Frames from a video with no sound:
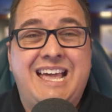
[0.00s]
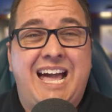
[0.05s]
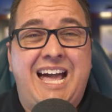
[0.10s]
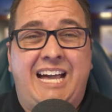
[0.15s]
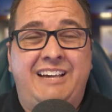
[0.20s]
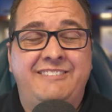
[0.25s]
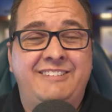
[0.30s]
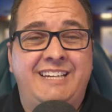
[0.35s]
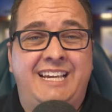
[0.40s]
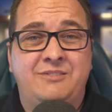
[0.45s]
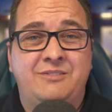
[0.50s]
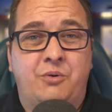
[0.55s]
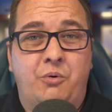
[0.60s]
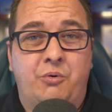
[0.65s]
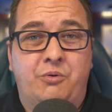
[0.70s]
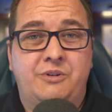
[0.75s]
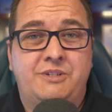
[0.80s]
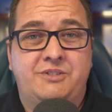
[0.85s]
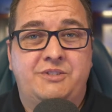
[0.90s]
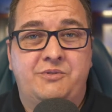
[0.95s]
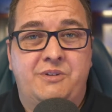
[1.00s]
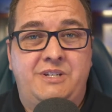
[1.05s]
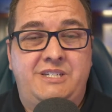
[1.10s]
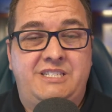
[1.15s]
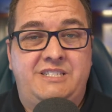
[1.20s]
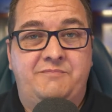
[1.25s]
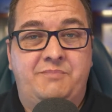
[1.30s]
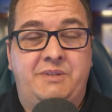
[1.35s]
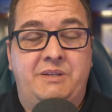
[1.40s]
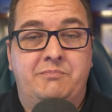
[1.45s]
I've had horror stories
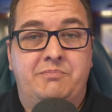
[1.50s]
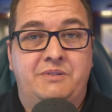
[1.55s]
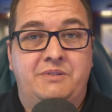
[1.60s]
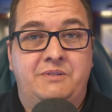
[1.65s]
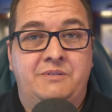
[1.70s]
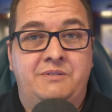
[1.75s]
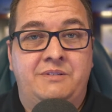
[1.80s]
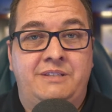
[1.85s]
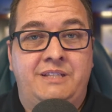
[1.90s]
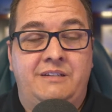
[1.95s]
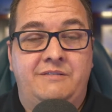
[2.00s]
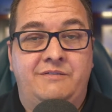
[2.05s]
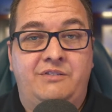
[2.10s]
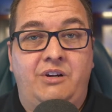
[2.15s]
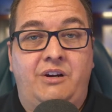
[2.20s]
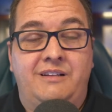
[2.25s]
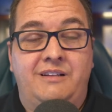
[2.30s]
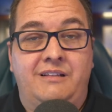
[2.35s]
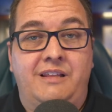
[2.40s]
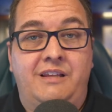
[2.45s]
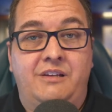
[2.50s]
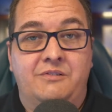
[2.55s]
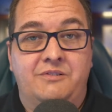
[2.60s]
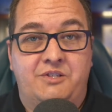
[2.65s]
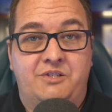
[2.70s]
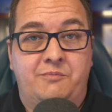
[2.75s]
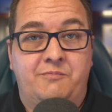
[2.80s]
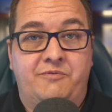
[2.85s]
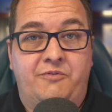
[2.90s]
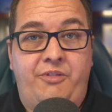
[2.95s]
of people that have gone to
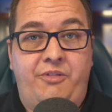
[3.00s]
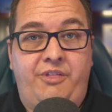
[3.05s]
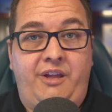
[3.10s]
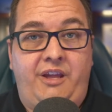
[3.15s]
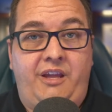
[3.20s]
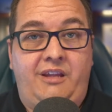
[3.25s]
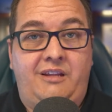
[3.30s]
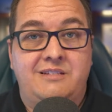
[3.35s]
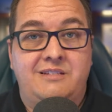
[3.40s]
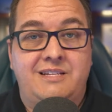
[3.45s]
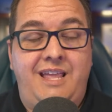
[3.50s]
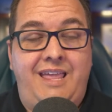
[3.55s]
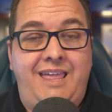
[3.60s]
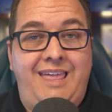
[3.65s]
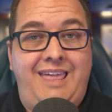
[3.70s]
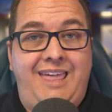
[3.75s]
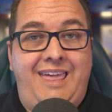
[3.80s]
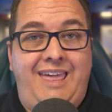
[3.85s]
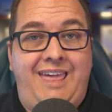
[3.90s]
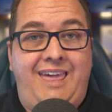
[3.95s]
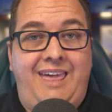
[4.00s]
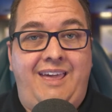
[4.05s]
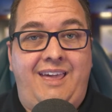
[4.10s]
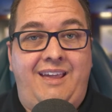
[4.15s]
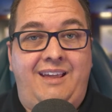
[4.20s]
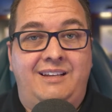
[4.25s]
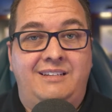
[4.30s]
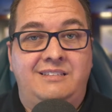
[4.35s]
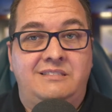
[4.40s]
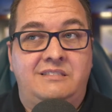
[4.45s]
LegalZoom for things,
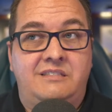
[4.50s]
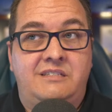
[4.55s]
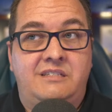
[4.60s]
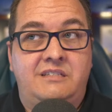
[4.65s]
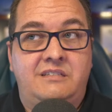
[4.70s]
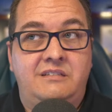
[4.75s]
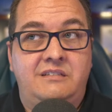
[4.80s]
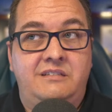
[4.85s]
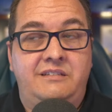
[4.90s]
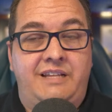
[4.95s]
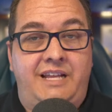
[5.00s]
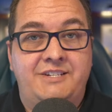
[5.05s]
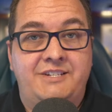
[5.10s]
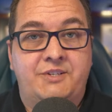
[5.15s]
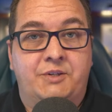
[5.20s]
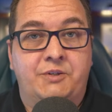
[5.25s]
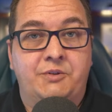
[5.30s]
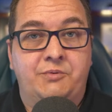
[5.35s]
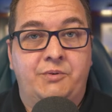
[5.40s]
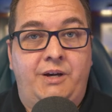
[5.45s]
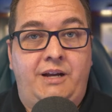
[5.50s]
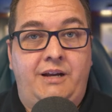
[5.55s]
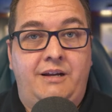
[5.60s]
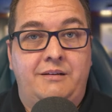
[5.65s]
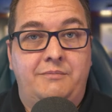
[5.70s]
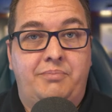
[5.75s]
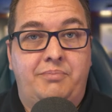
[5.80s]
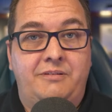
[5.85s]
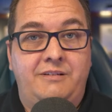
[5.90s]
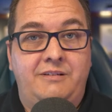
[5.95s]
and they screw up.